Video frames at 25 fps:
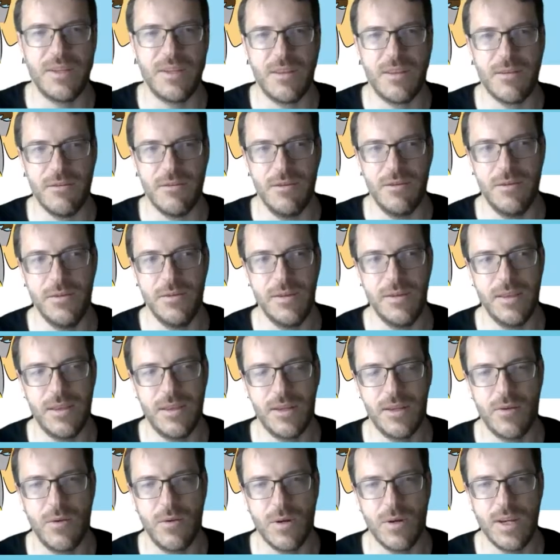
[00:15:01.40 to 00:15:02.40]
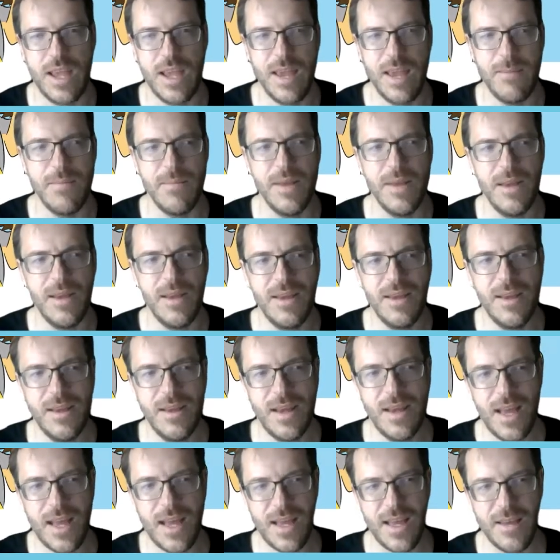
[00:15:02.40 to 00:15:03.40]
built through the core game,
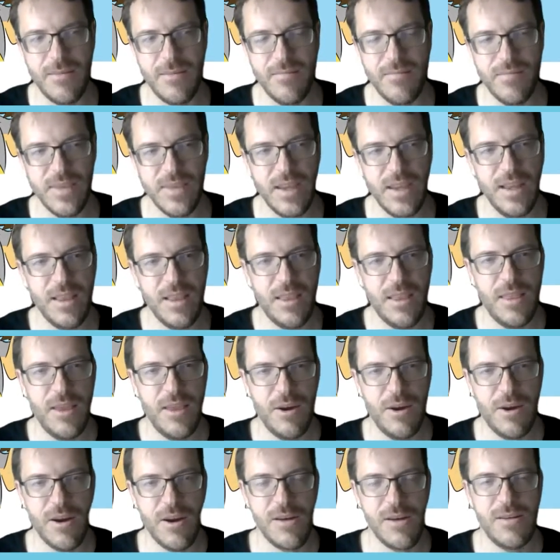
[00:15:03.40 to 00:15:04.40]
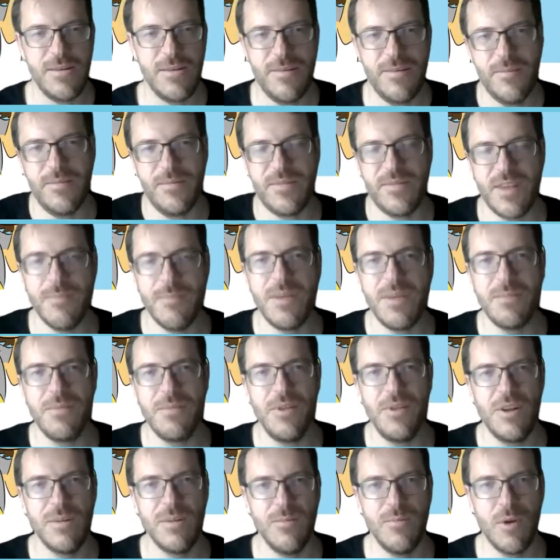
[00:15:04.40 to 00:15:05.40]
there are some
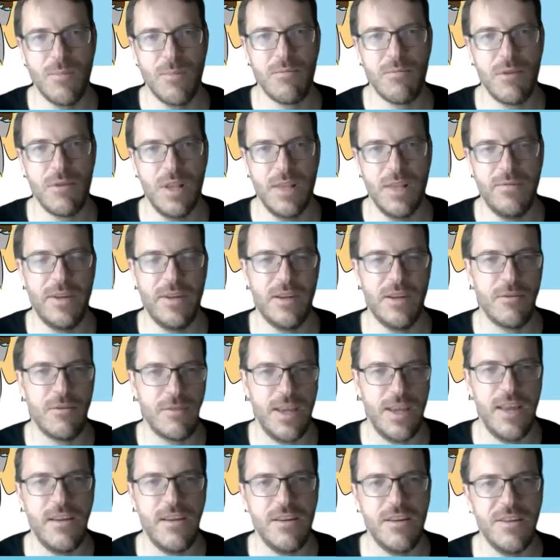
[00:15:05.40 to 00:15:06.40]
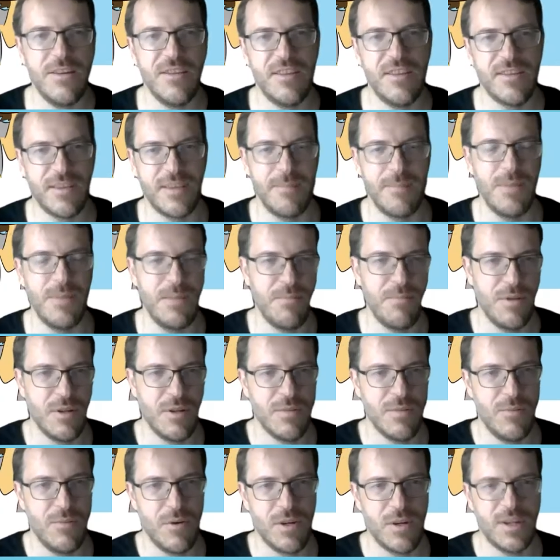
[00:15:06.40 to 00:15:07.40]
people are more prolific creators and some
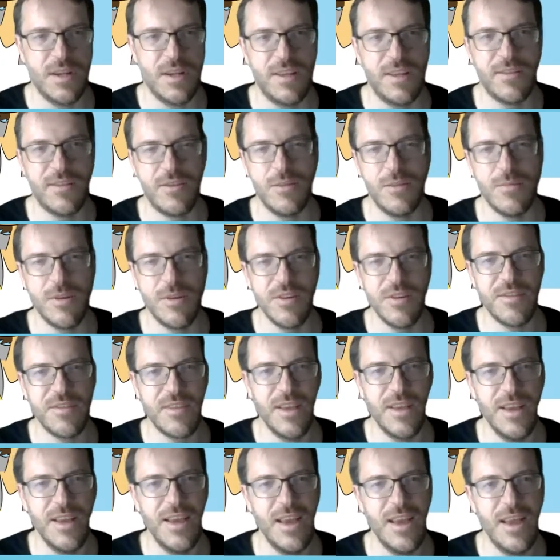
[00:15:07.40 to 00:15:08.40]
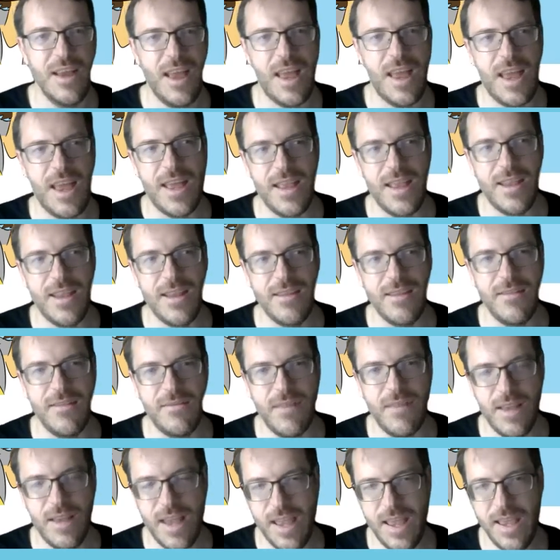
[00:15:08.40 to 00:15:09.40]
people are more consumers.
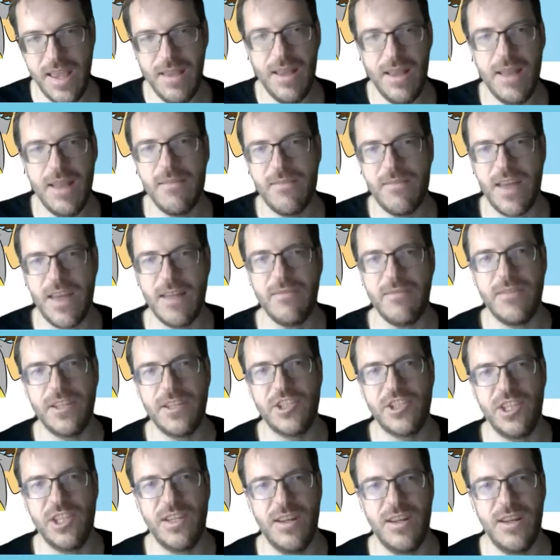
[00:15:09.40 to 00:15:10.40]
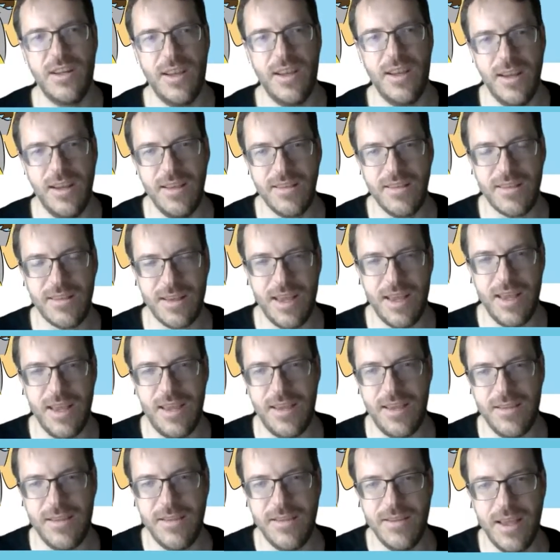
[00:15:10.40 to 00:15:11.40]
And in fan fiction, it is
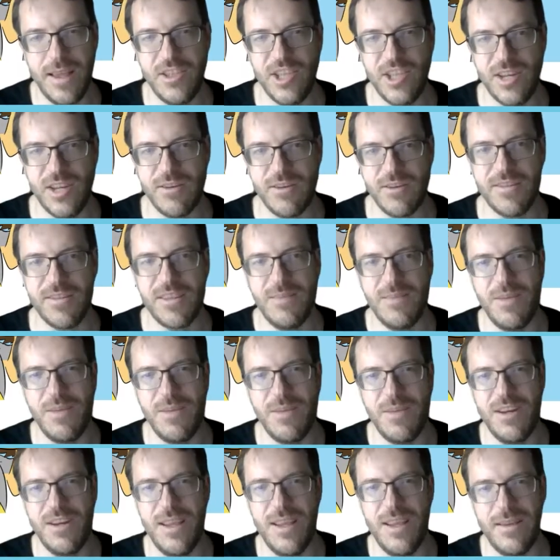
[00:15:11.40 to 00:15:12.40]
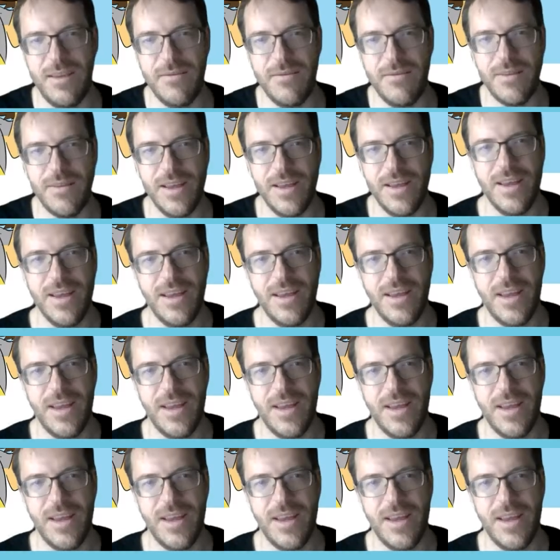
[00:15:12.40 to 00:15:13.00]
a generous community of